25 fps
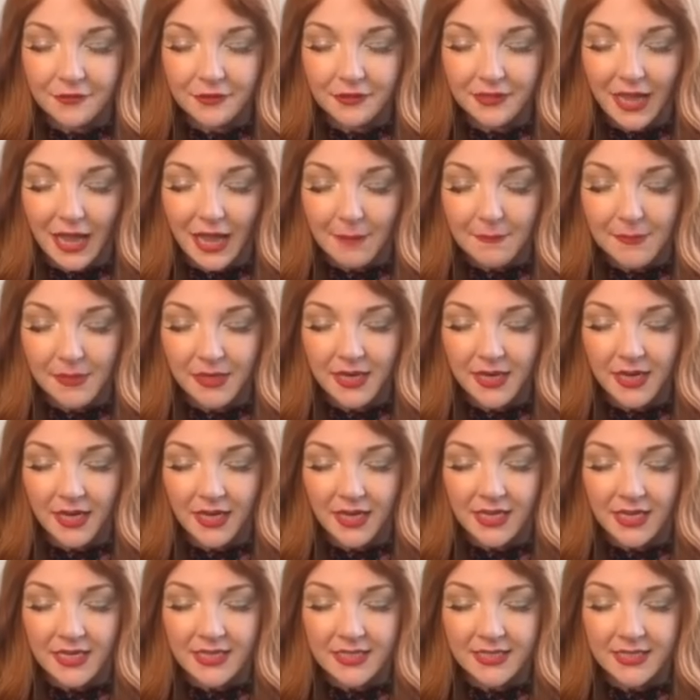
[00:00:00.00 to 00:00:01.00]
for that
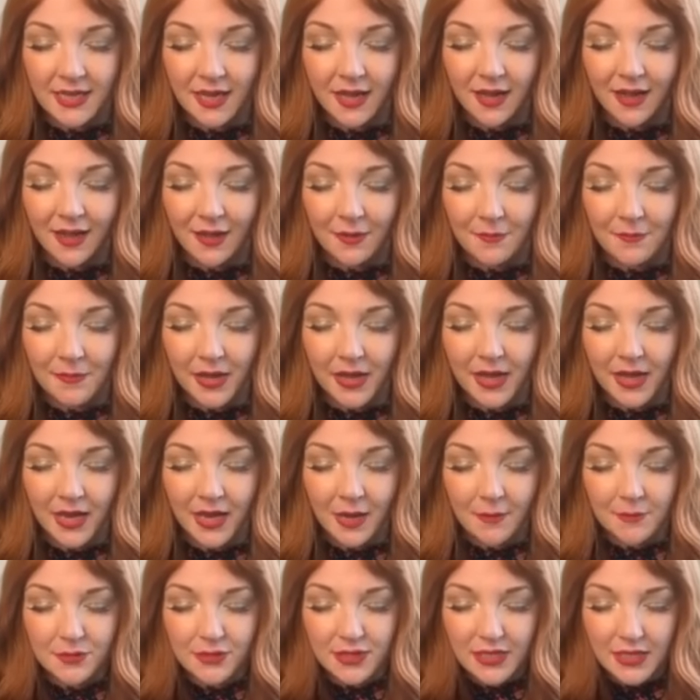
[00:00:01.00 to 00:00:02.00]
because it
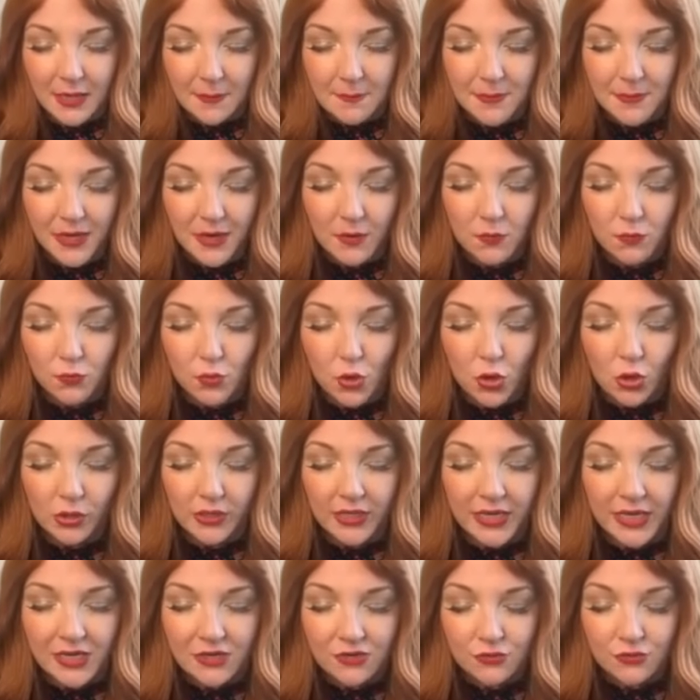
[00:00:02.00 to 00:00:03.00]
comes with like a big
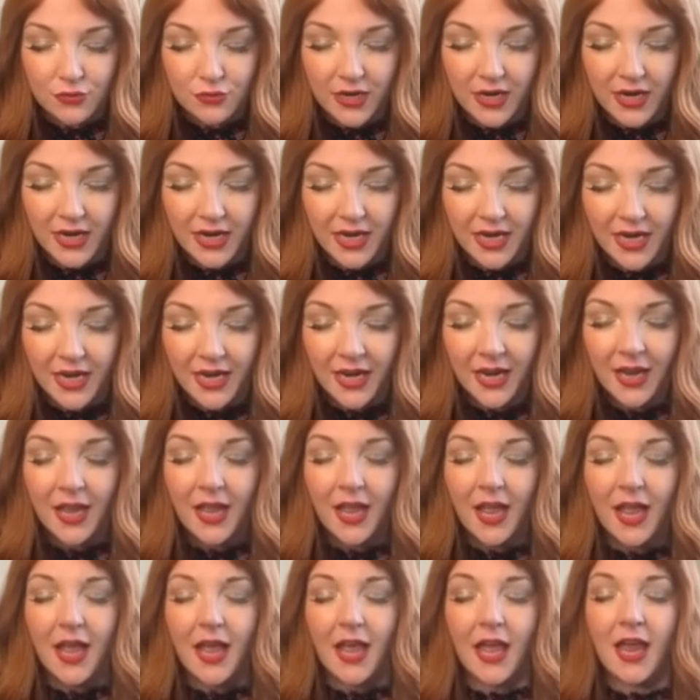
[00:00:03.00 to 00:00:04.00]
rolling tray
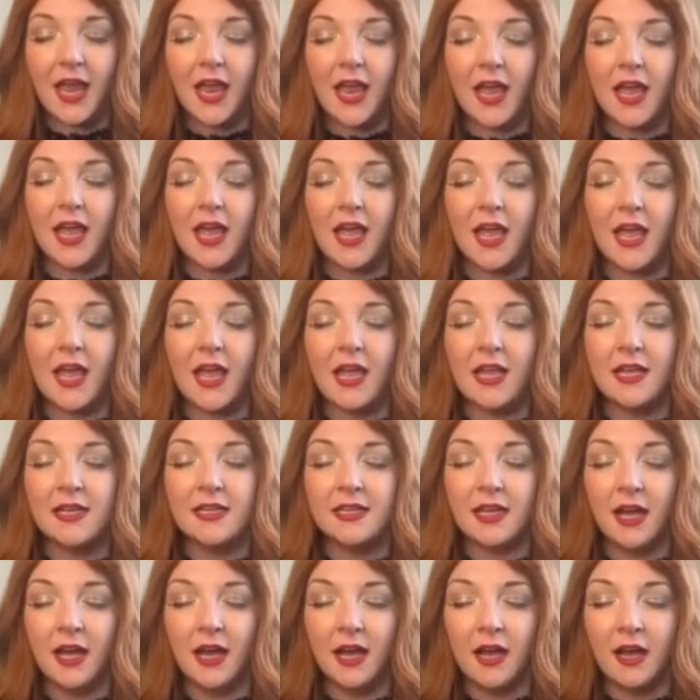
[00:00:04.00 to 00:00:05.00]

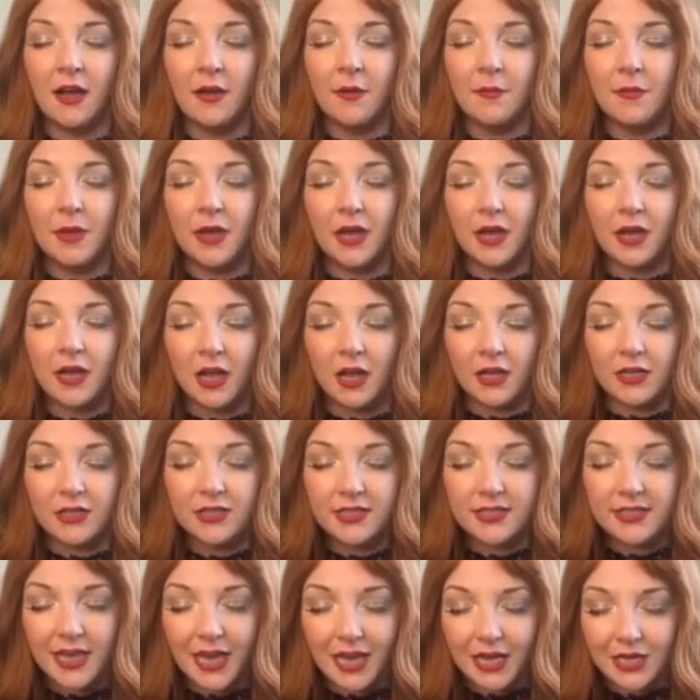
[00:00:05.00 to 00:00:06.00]
and a
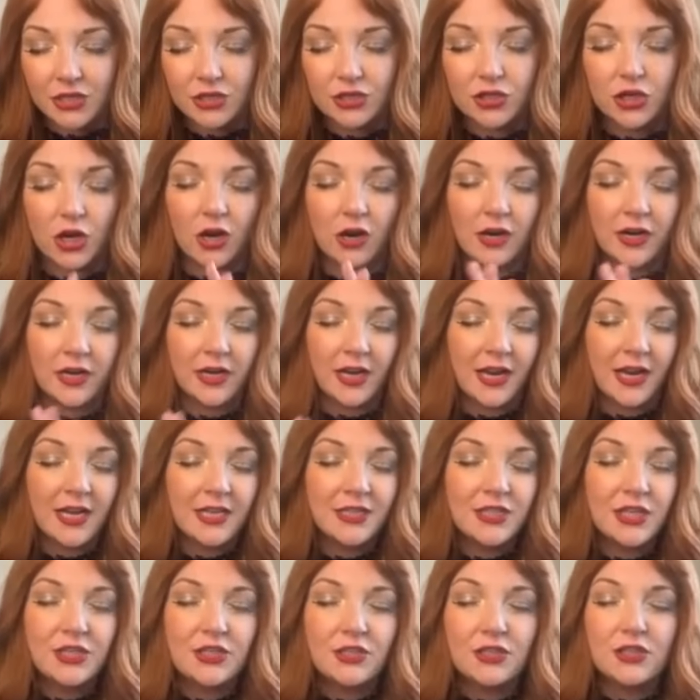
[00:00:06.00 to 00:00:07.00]
stash jar. And
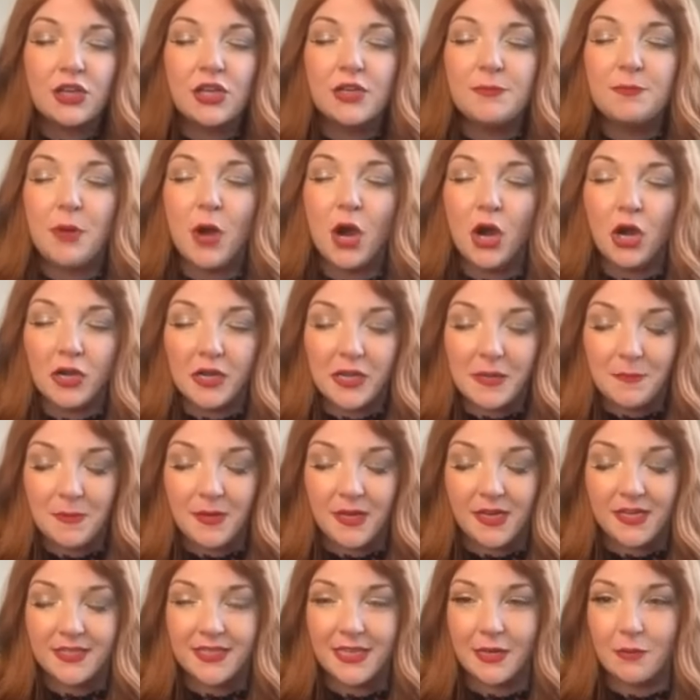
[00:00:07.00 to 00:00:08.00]
it's just a good party
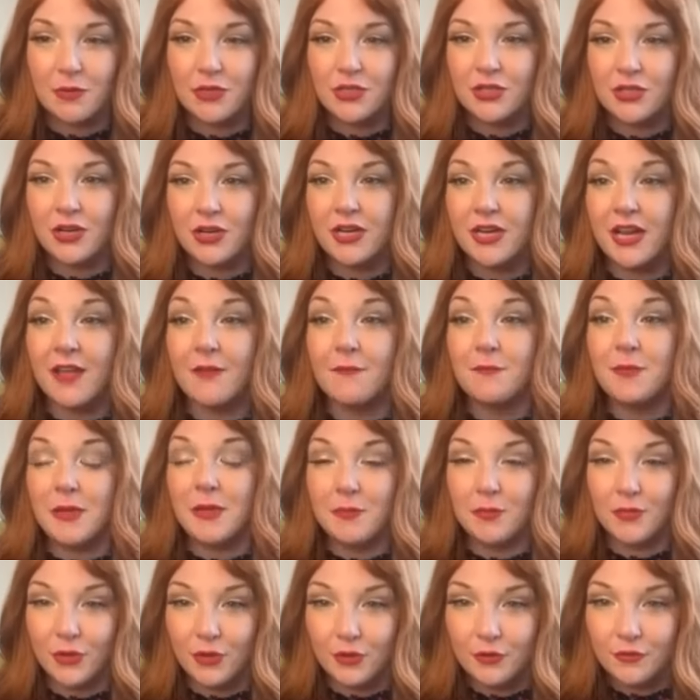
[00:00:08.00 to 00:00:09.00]
piece. Like we're starting to have
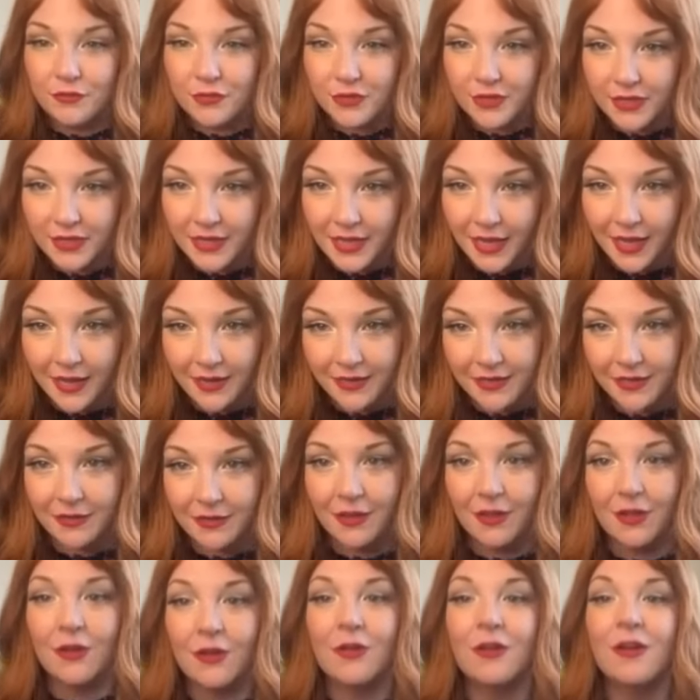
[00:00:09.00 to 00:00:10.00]
people over again, you
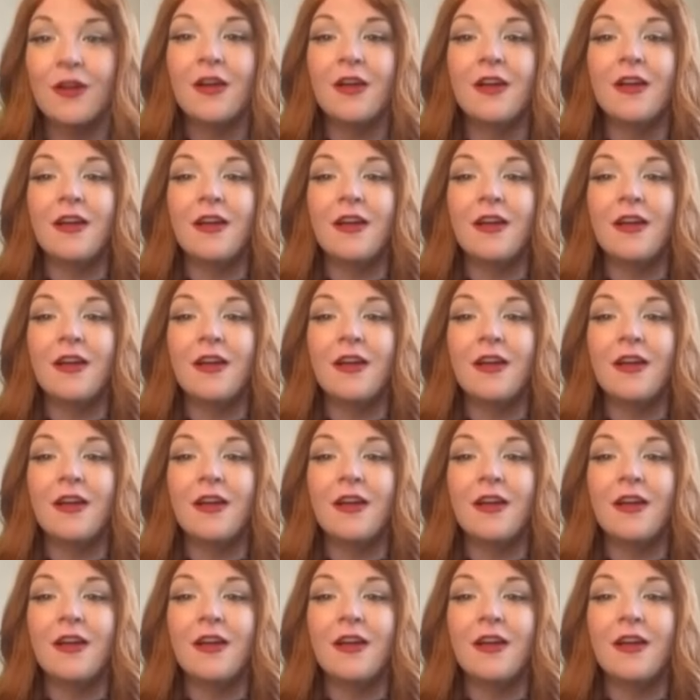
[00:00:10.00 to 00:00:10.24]
know?